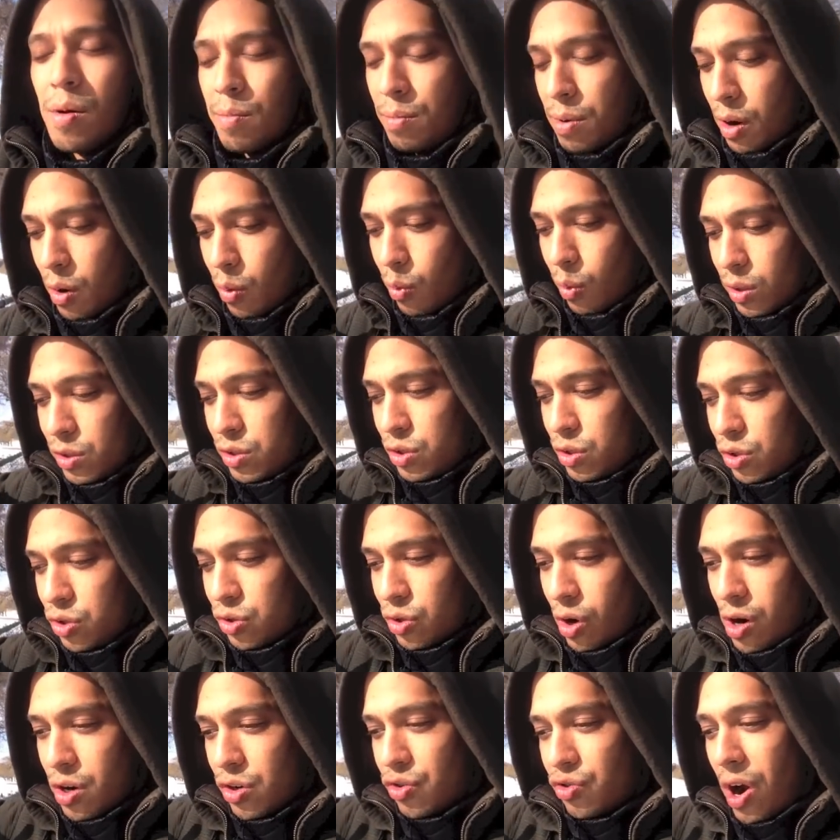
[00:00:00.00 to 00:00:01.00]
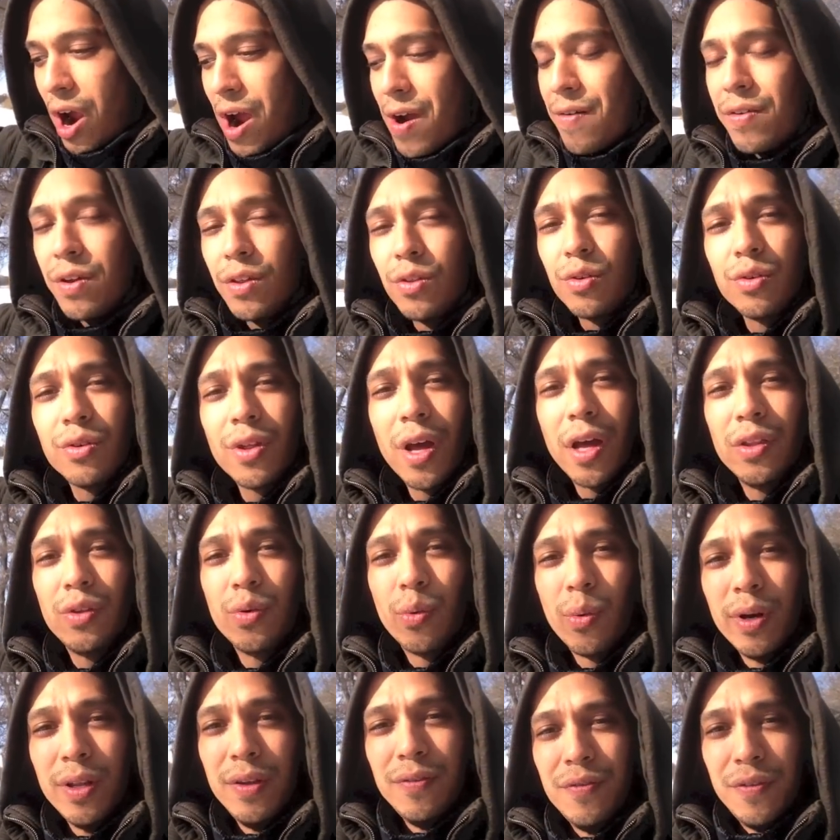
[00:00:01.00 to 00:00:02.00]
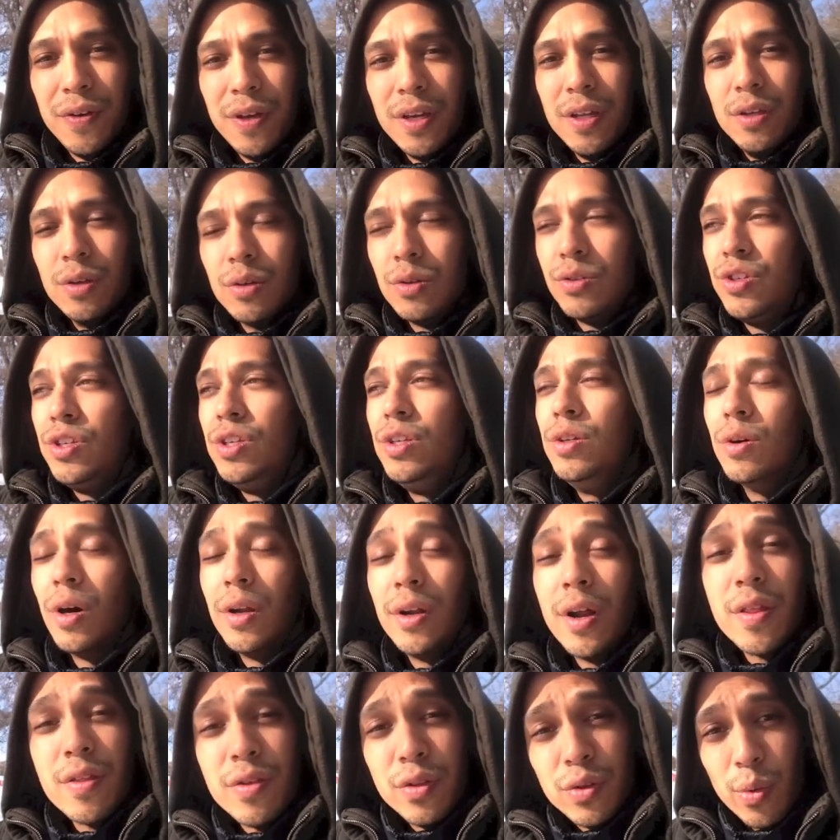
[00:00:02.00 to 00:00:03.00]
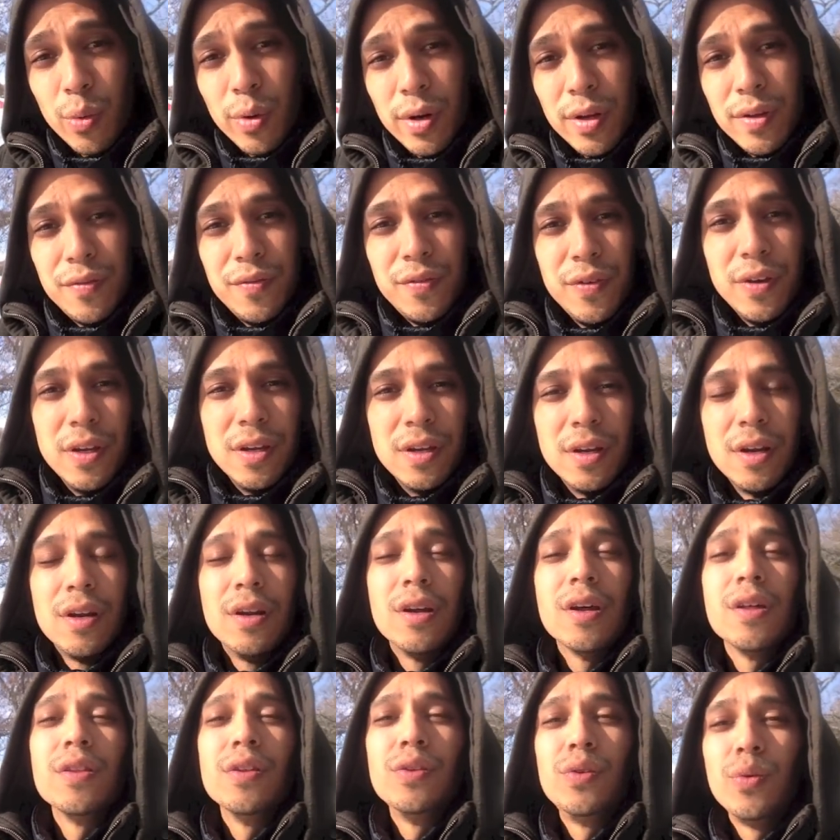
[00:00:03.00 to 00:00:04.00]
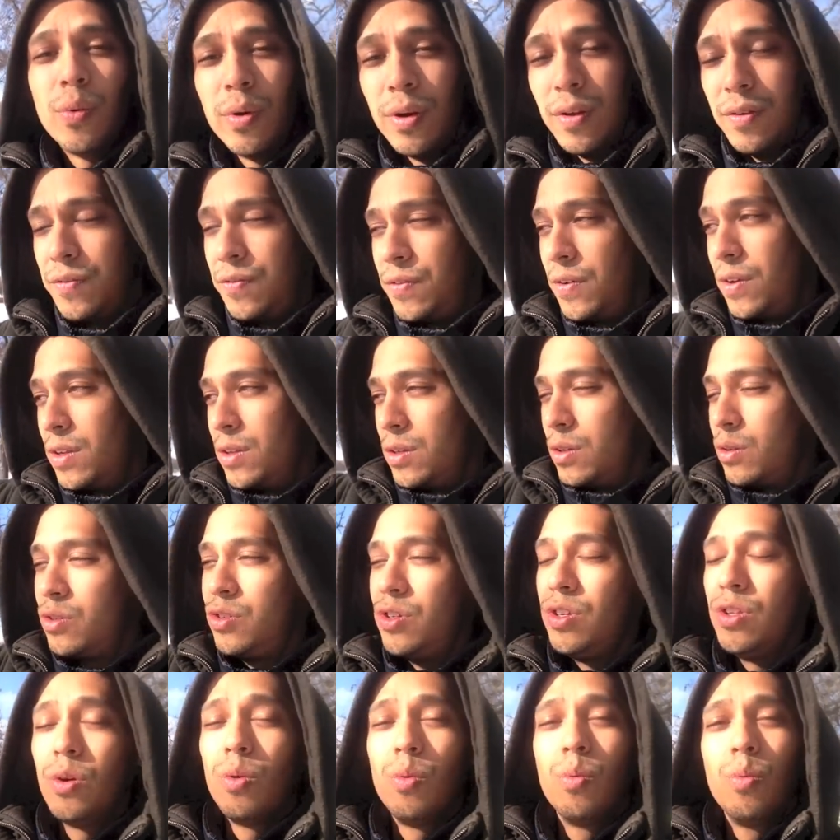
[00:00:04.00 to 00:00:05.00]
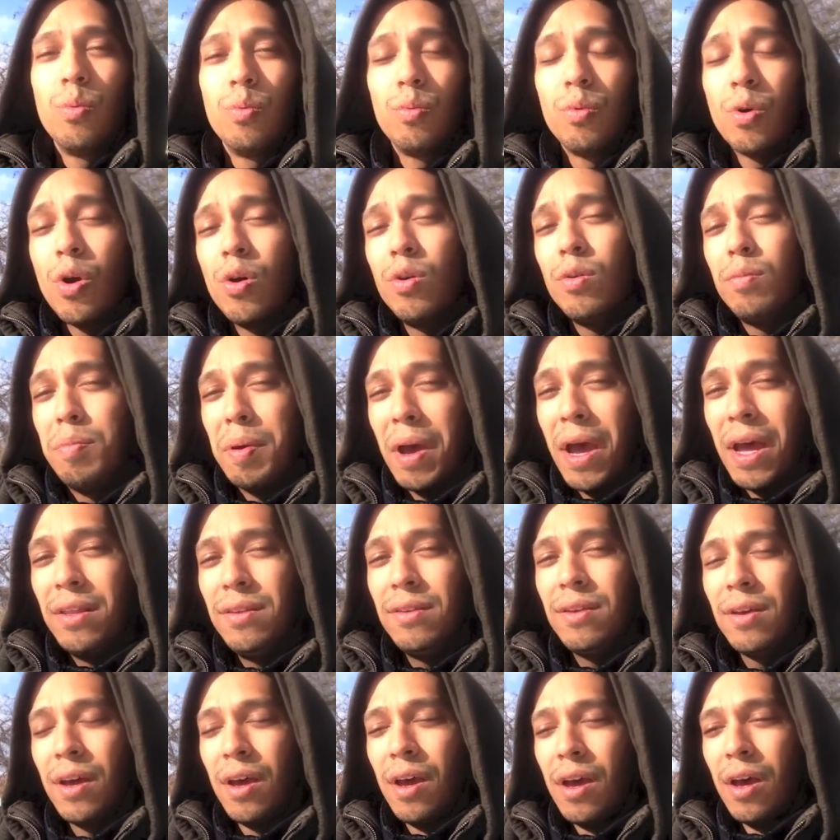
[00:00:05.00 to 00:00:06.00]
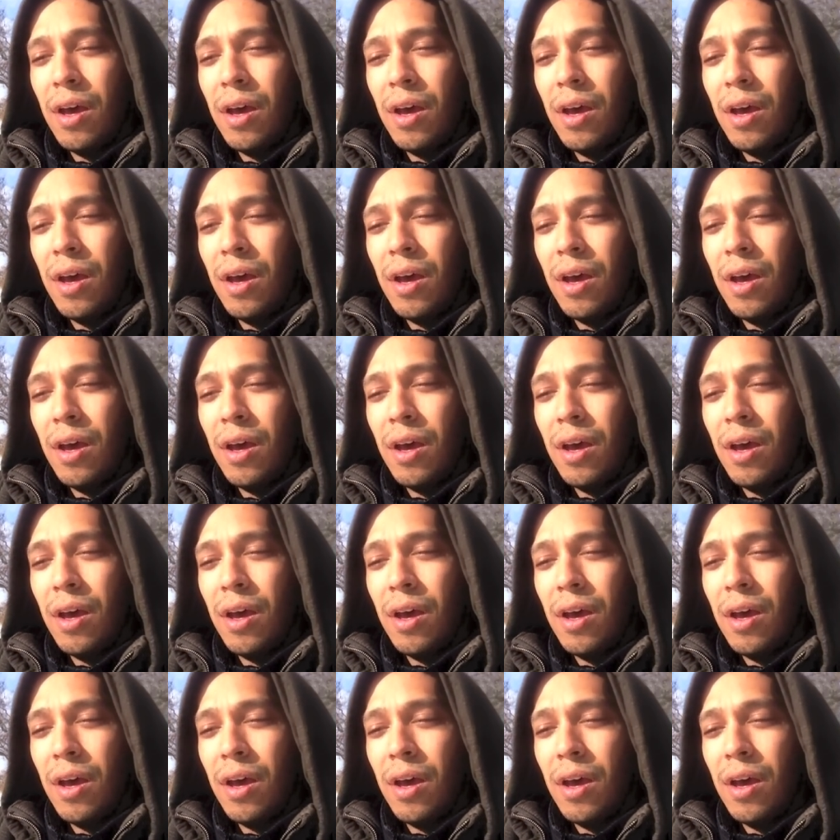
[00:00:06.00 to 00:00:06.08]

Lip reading: But once you start driving through that 20 feet, you'll see another 20 feet and another 20 feet, and you'll see the road bend.